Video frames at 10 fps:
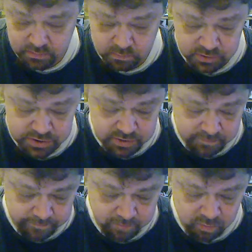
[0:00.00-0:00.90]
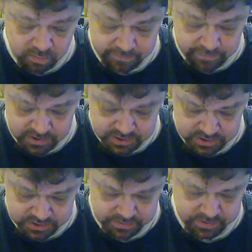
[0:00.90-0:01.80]
will serve 4
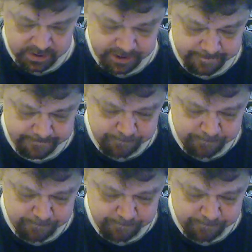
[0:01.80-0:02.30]
functions, okay?